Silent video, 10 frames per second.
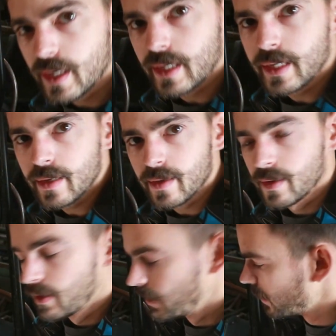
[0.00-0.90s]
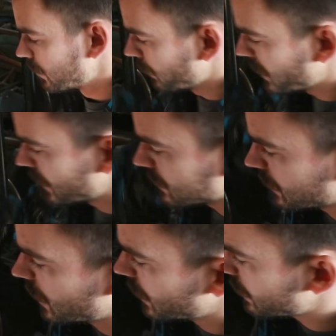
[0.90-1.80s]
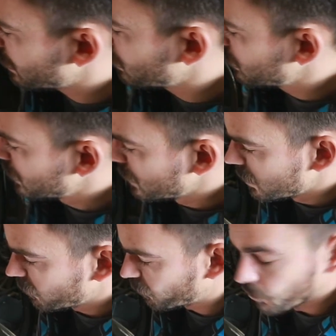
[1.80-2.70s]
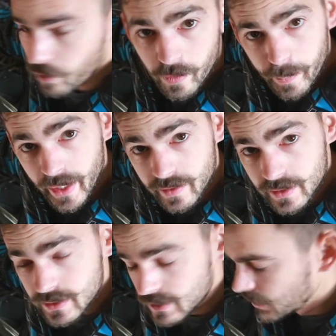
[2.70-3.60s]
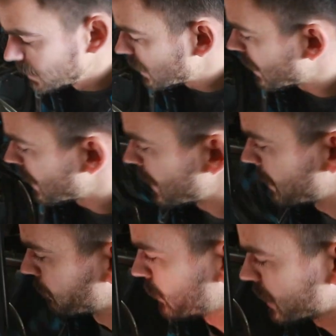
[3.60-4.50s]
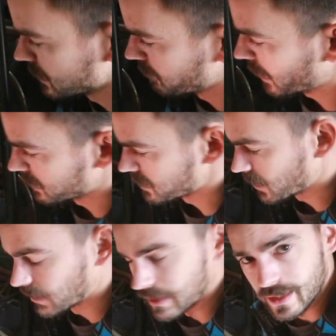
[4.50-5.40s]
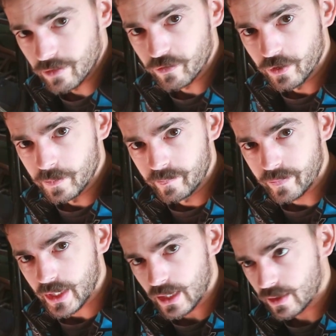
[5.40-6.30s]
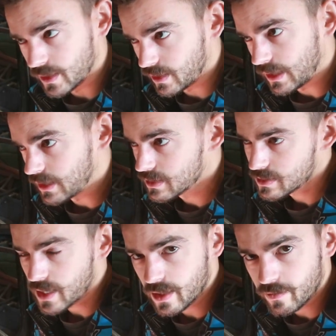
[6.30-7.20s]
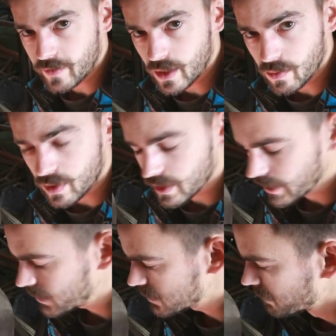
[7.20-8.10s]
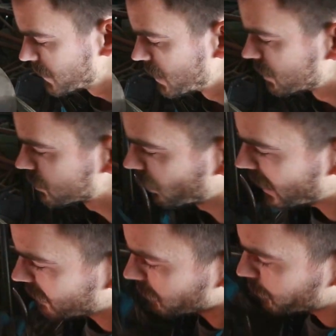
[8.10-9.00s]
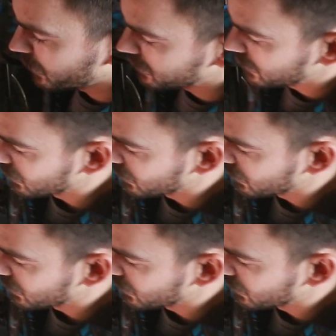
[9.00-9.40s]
right here that we had to cut out for the pedals, because the pedals are gonna live on the inside of the firewall, I guess. So we have to build an